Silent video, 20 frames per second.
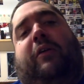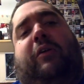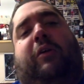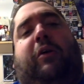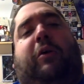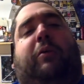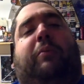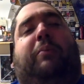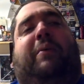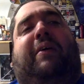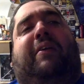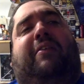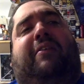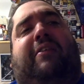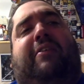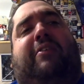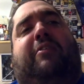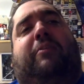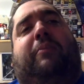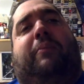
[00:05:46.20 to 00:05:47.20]
turned my
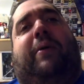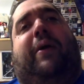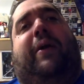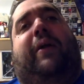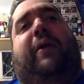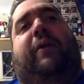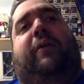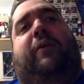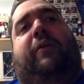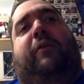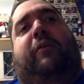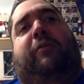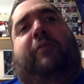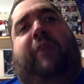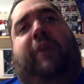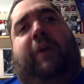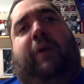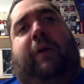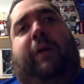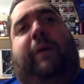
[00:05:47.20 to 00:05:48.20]
system on. I don't know if
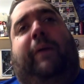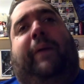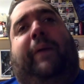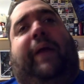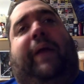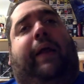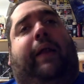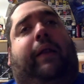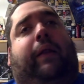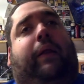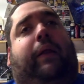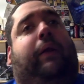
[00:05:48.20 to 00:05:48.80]
you heard that.